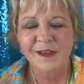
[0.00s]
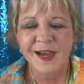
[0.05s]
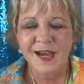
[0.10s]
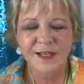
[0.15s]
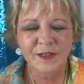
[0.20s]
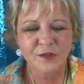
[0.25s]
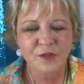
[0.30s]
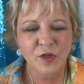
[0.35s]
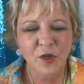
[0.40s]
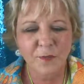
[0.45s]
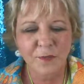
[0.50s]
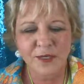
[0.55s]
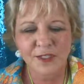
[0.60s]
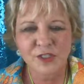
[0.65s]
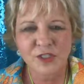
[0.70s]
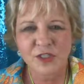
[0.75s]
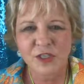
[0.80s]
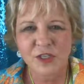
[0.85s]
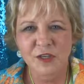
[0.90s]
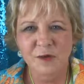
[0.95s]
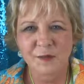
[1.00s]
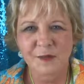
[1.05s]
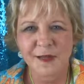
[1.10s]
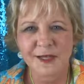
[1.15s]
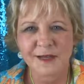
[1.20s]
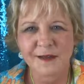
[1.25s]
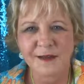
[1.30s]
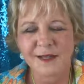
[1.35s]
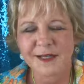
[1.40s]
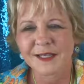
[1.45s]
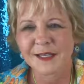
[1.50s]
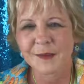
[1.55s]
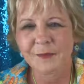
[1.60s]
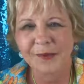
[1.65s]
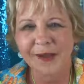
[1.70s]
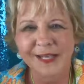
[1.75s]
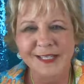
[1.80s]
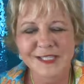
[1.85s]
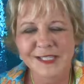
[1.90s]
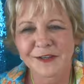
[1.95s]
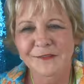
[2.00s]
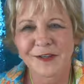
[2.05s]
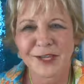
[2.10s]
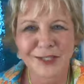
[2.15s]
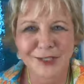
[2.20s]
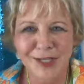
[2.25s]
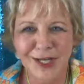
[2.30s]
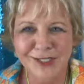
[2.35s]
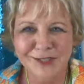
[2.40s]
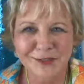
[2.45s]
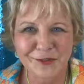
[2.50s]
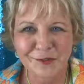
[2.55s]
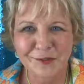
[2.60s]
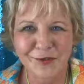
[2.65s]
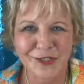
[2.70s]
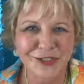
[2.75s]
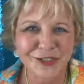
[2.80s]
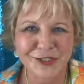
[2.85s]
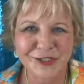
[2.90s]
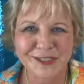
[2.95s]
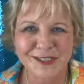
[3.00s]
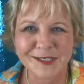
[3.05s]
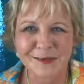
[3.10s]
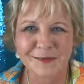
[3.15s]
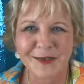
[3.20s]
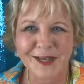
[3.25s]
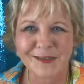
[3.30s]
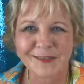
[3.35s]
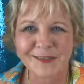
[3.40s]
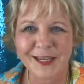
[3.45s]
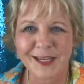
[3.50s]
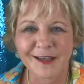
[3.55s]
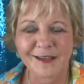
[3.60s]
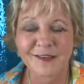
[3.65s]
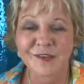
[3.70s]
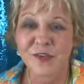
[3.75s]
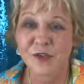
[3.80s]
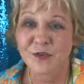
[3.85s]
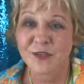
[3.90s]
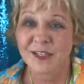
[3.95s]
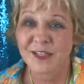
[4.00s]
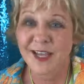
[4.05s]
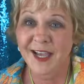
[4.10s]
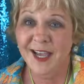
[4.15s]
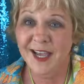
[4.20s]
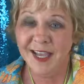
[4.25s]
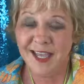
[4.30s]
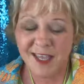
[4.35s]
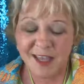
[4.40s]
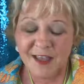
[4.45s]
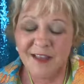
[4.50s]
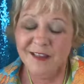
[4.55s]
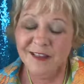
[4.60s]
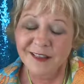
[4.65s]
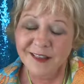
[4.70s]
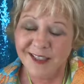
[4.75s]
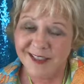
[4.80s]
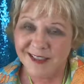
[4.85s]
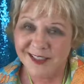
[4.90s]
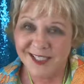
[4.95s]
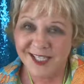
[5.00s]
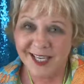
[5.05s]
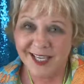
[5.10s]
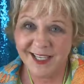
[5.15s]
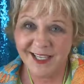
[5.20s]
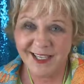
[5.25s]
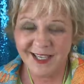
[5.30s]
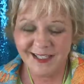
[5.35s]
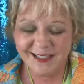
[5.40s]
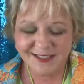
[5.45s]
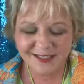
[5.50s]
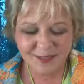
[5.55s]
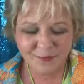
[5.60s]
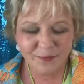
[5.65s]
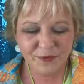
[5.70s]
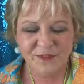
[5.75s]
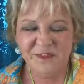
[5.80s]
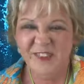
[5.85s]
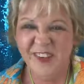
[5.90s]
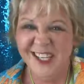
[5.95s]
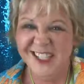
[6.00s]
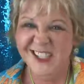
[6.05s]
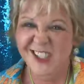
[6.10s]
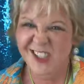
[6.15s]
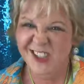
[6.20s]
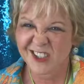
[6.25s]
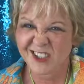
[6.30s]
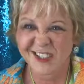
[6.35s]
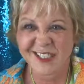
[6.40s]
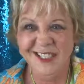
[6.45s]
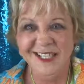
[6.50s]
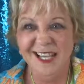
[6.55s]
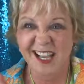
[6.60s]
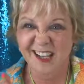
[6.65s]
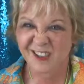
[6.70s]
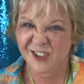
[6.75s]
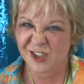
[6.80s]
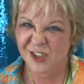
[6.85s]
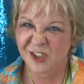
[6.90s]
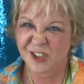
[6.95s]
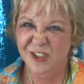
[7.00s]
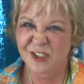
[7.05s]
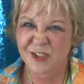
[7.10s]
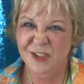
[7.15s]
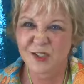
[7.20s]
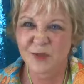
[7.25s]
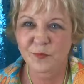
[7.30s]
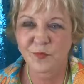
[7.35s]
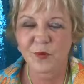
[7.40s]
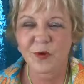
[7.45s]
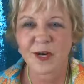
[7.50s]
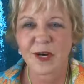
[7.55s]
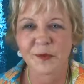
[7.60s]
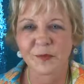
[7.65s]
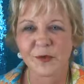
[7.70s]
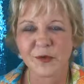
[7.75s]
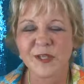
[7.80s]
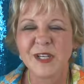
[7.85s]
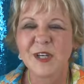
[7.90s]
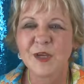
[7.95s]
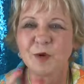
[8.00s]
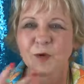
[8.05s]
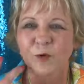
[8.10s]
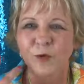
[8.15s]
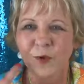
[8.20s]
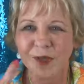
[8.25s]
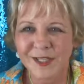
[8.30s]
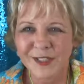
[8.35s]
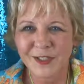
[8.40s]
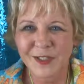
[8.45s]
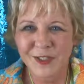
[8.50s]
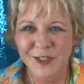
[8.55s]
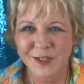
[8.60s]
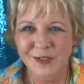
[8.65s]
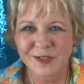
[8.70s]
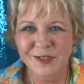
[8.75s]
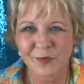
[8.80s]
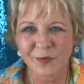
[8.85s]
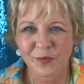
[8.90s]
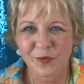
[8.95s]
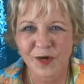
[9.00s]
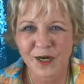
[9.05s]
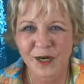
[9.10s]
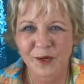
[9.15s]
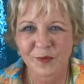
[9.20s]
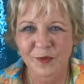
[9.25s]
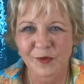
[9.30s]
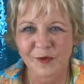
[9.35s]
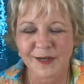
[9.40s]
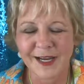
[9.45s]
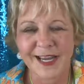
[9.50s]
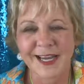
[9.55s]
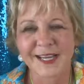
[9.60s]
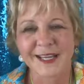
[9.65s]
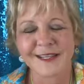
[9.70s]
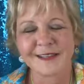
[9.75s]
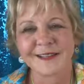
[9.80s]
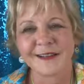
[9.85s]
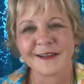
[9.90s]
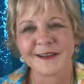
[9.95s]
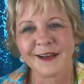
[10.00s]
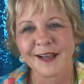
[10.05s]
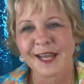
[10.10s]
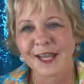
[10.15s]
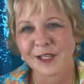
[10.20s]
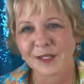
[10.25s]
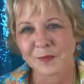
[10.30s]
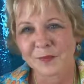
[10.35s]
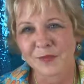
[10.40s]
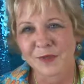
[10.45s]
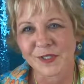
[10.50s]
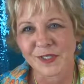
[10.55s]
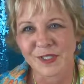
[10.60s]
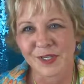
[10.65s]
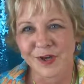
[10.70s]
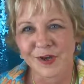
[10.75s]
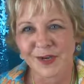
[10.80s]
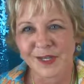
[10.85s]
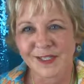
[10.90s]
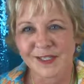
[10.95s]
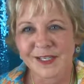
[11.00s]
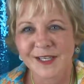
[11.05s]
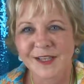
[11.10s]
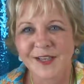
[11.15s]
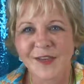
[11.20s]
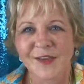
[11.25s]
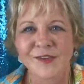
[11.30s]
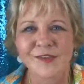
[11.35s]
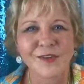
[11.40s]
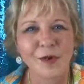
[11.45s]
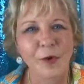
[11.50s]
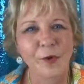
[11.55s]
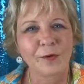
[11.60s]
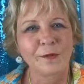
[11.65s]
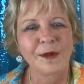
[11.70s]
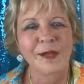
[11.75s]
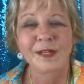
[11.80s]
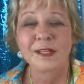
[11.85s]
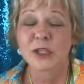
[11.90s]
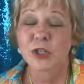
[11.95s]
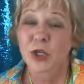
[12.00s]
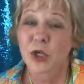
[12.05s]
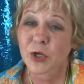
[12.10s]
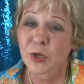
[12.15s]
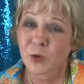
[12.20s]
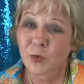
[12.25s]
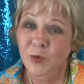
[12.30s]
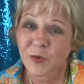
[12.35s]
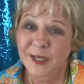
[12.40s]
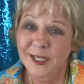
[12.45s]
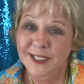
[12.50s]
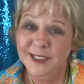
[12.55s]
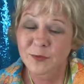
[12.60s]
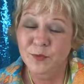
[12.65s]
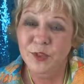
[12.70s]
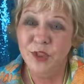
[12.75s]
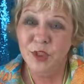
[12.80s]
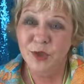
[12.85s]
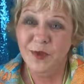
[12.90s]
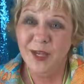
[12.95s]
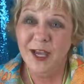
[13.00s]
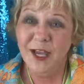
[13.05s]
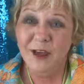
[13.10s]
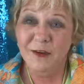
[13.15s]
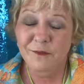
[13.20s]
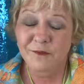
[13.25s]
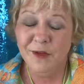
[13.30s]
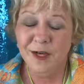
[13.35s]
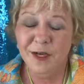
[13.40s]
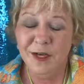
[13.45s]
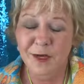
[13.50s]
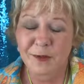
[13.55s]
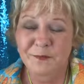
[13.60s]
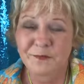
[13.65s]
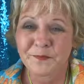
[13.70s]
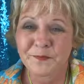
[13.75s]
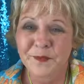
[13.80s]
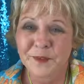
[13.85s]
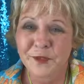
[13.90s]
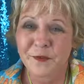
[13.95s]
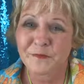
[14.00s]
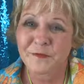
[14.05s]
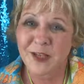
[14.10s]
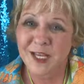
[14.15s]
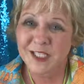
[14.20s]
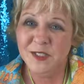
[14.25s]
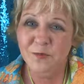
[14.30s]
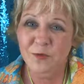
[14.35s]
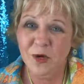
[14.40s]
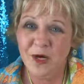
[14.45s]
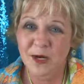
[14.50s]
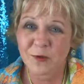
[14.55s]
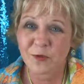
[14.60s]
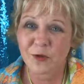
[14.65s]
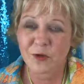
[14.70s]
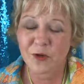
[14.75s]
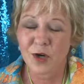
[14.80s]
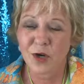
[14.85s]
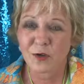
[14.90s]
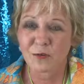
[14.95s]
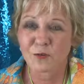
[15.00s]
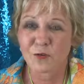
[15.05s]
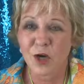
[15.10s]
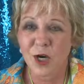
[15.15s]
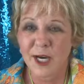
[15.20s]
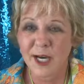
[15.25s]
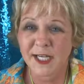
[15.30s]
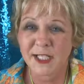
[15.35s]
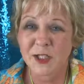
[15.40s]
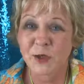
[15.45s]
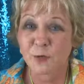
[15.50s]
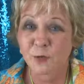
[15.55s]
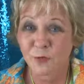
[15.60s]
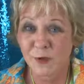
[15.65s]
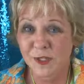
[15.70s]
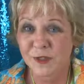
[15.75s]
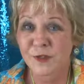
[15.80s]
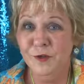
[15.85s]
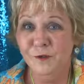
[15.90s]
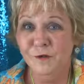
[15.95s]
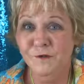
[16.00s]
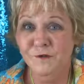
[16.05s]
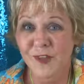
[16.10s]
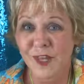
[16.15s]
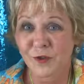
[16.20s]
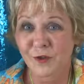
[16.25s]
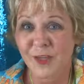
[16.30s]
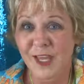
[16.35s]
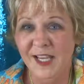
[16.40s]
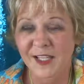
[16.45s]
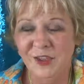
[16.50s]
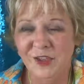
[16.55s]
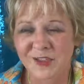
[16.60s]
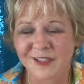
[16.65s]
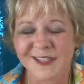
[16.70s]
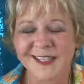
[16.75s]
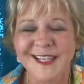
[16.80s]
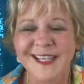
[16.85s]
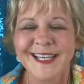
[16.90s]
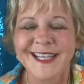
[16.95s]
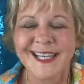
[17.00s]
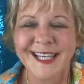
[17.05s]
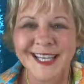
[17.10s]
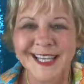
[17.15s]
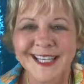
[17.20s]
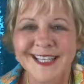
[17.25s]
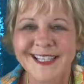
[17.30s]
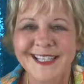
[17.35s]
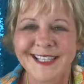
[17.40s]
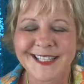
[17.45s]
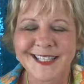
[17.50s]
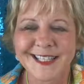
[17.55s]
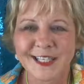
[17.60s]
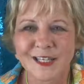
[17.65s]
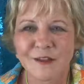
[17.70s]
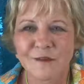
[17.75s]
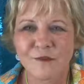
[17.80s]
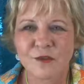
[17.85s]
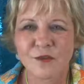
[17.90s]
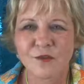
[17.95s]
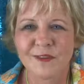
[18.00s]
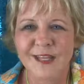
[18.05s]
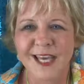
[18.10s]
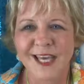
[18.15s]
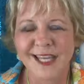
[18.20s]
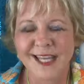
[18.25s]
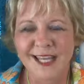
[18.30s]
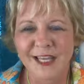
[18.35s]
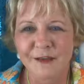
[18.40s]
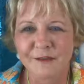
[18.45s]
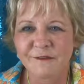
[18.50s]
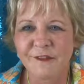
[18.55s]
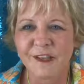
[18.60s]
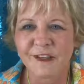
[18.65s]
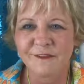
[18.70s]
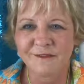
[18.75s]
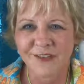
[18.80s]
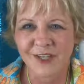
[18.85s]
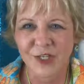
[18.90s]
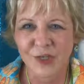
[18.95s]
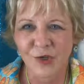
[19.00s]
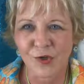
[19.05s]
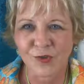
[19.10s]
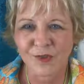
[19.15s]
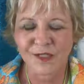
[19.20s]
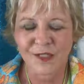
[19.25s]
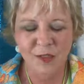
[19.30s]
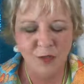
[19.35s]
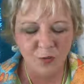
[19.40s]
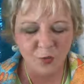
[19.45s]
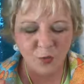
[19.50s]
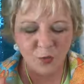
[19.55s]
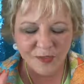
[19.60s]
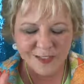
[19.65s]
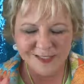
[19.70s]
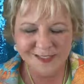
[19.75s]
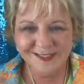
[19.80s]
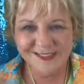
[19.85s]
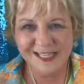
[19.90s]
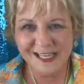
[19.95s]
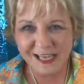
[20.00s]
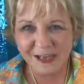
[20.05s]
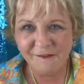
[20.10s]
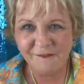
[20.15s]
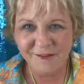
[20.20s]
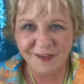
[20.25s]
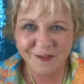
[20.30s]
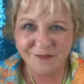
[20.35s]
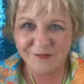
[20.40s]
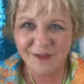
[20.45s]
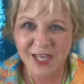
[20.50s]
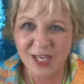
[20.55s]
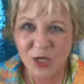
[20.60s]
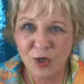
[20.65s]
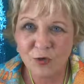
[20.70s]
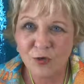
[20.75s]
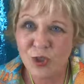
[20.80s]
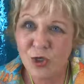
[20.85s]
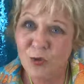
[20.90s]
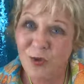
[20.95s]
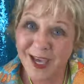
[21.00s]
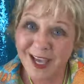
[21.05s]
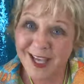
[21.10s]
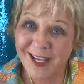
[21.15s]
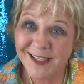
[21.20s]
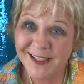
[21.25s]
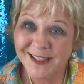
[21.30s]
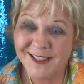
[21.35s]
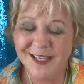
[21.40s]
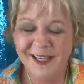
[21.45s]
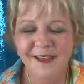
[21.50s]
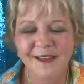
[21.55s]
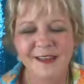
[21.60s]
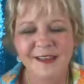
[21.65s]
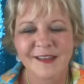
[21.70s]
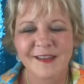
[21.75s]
I don't know about you, but in the past I've had lots of questions about that. So today, let's take a simplified look at how you can use a primer, when to use a primer, and how to put it on. So, and you know what? When you have your face primer on right with your foundation, it can give you the FFL. What is the FFL, you ask?